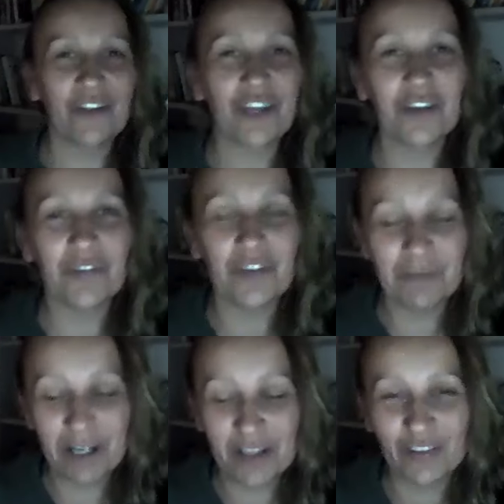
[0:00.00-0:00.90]
thank you very
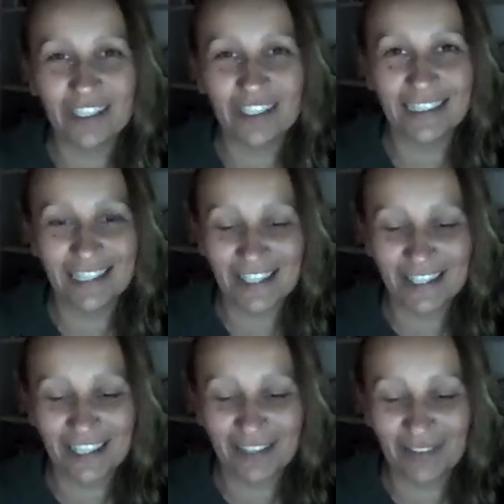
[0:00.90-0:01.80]
much for this
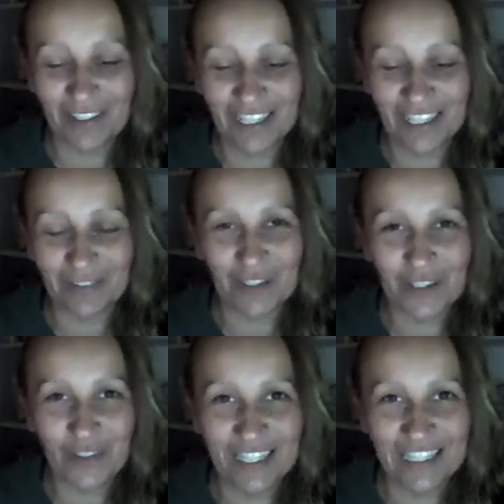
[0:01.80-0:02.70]
session. It was
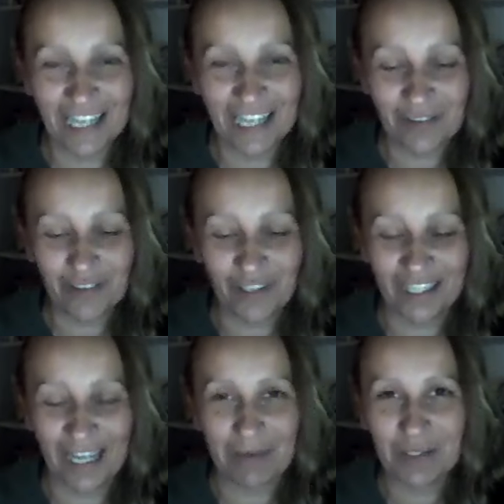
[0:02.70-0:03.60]
so insightful
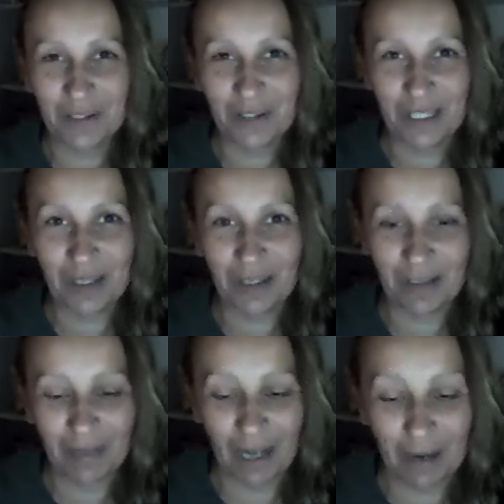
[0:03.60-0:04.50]
and
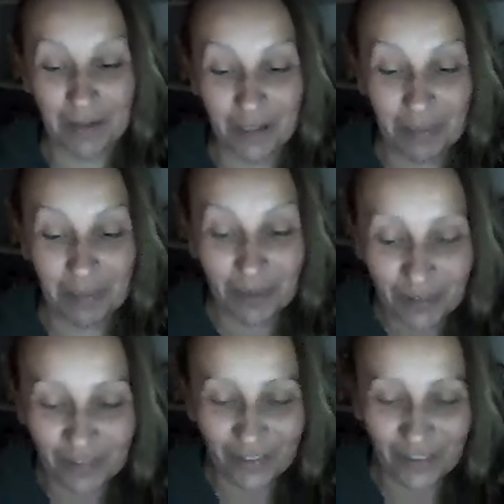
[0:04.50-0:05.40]
absolutely
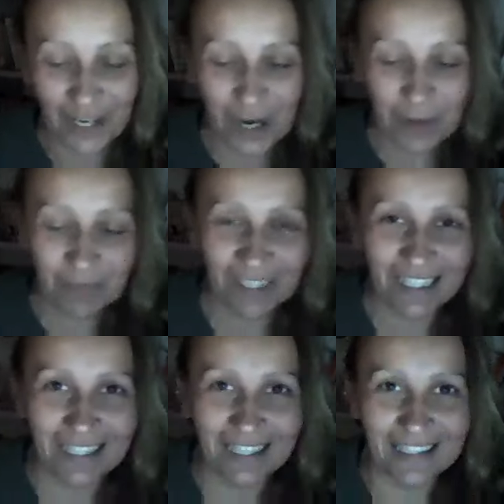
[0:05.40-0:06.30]
beautiful.
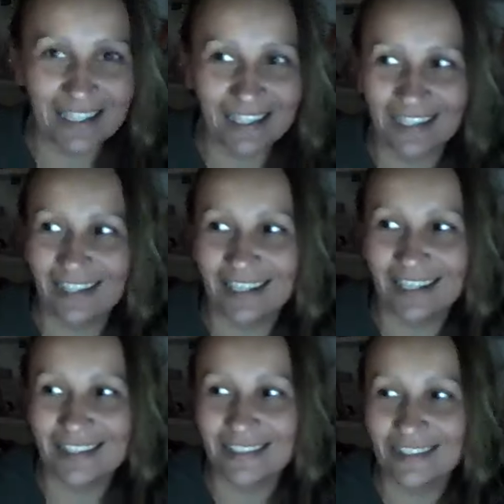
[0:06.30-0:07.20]
It
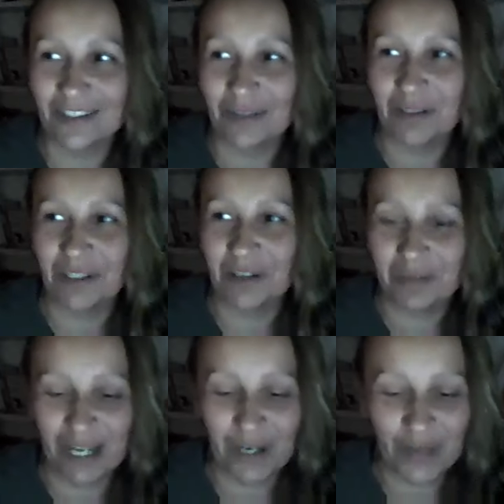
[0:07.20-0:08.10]
answered so many of
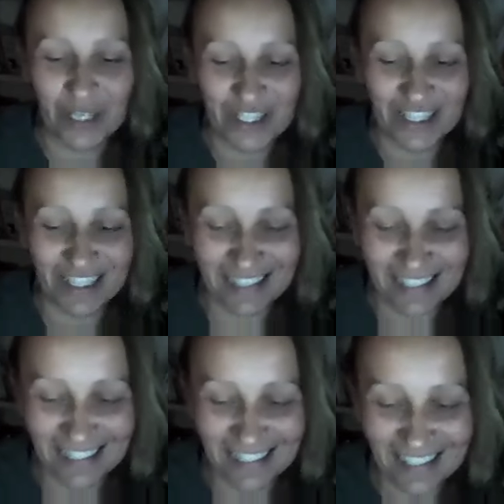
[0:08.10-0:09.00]
my
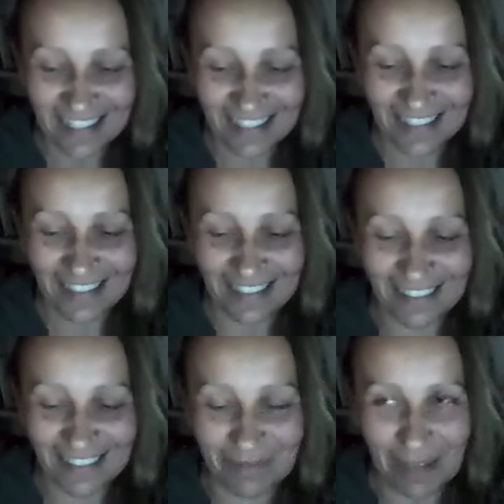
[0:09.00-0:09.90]
questions.
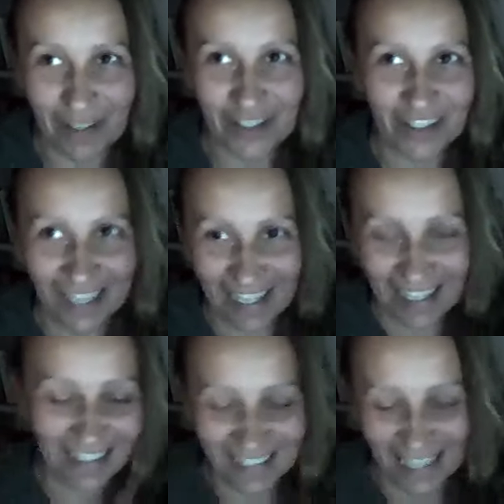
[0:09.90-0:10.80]
My questions I
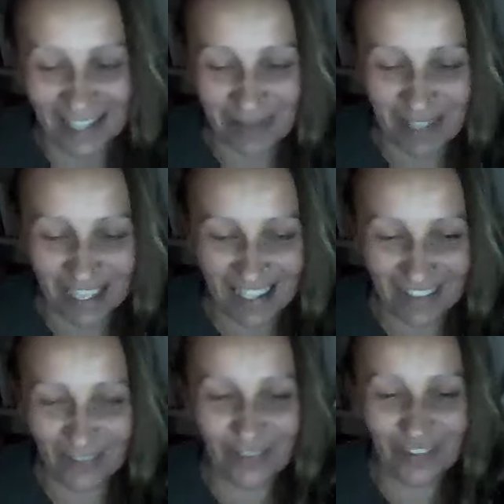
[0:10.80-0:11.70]
had inside of me
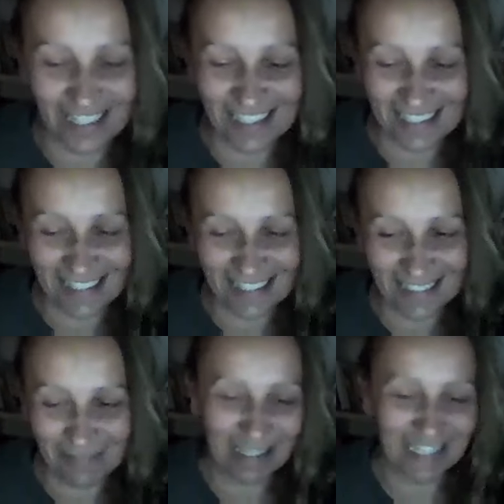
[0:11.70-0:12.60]
for weeks,
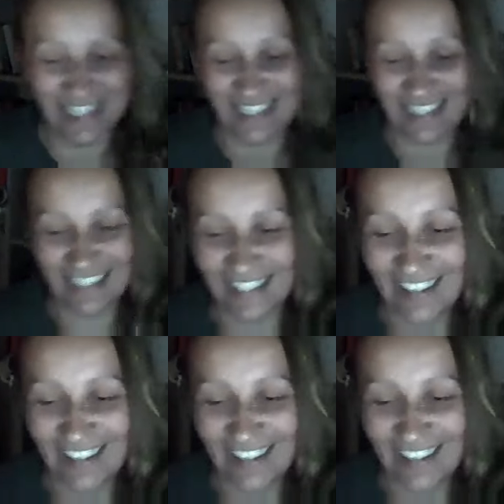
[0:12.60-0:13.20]
months, I don't